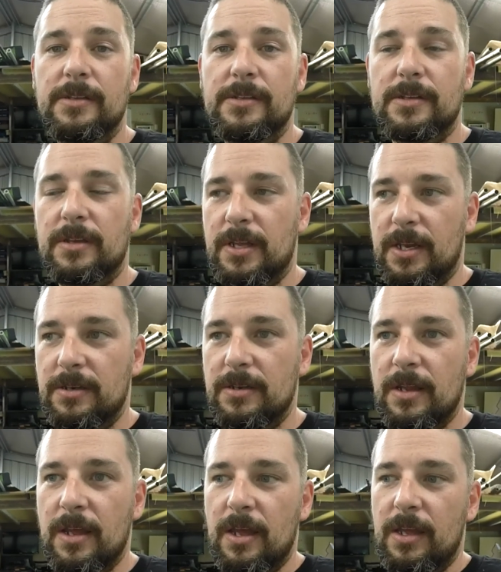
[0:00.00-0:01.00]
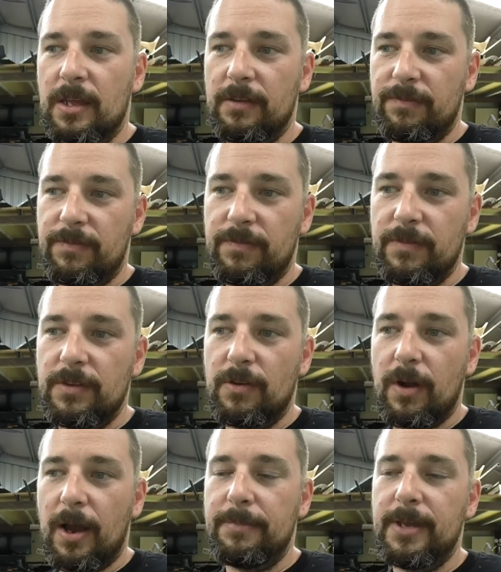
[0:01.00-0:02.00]
So then if your
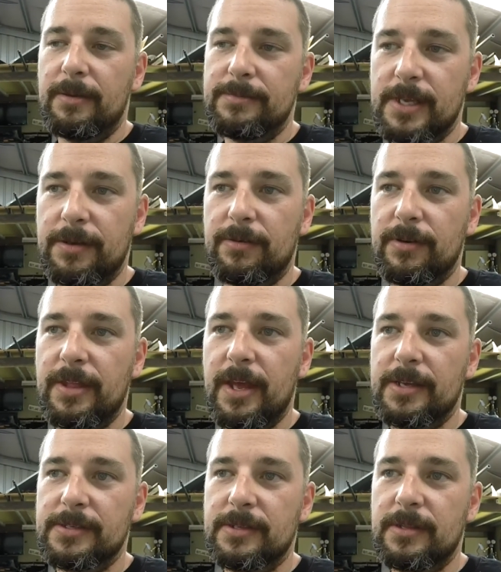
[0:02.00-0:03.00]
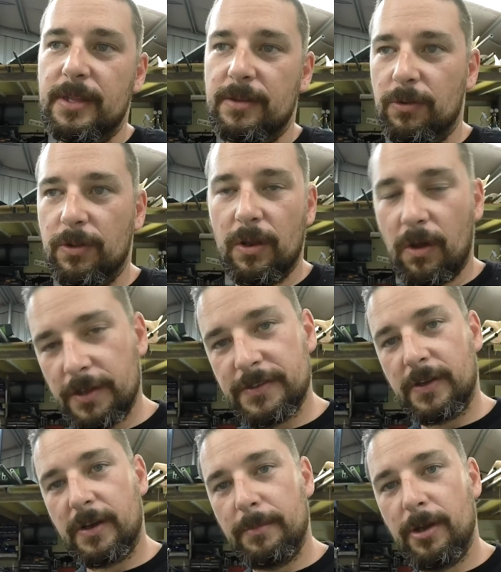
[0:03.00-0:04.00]
RPM's under 1,000, then all the lights are
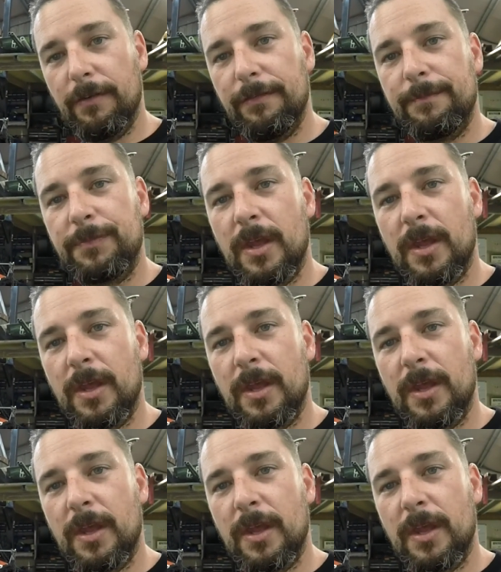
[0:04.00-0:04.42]
going to be off,